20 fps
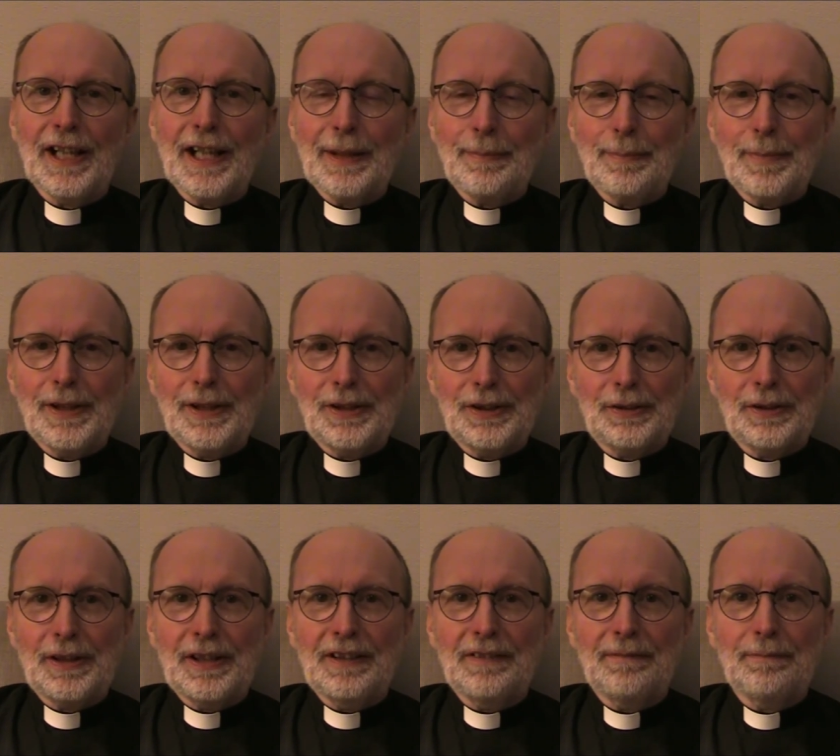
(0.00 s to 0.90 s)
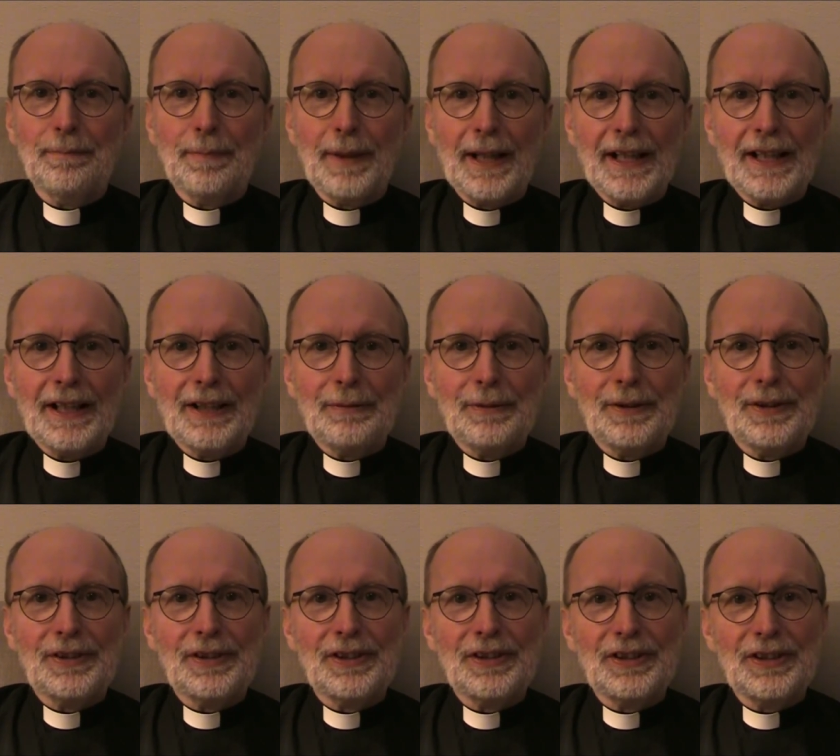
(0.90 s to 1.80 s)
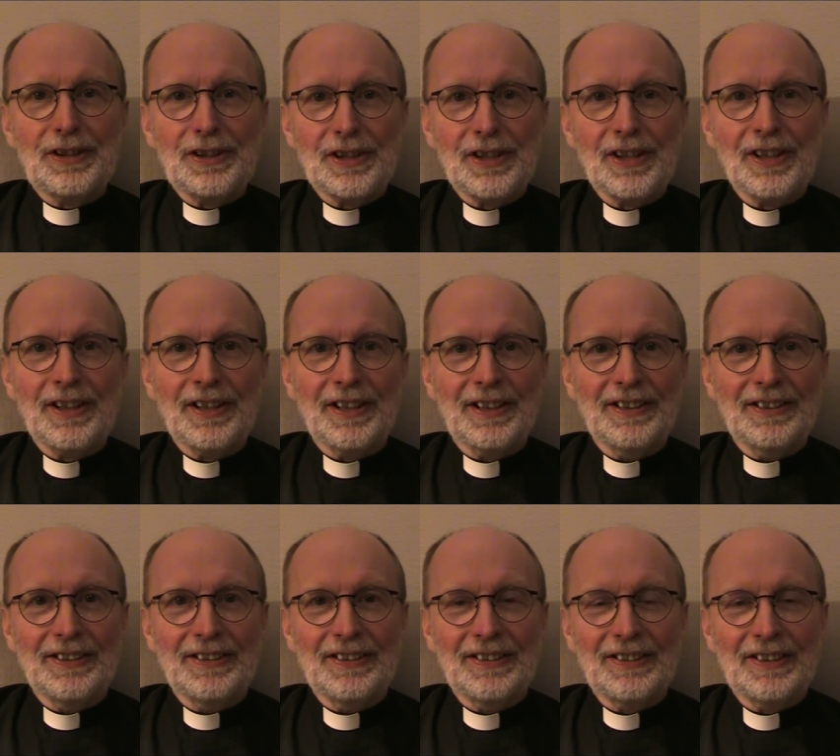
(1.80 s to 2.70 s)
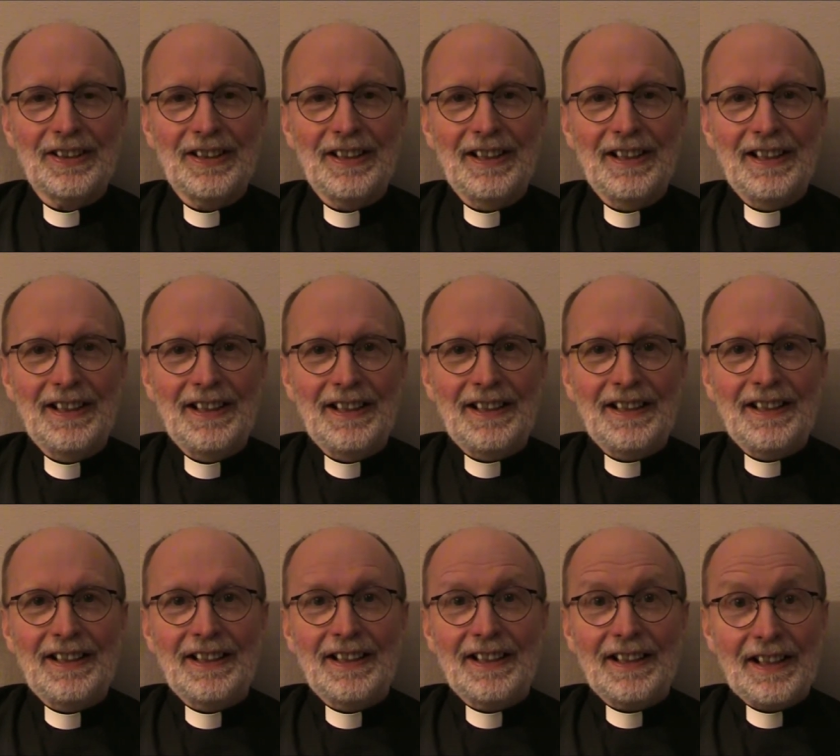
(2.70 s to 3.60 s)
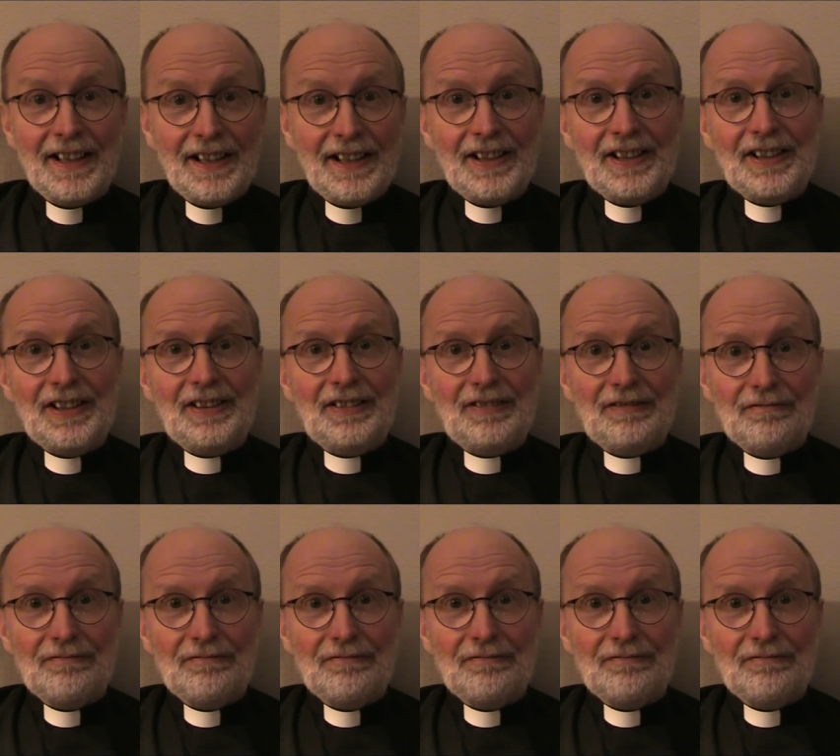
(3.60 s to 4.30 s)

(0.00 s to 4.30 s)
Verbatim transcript: imagery of parent and child. He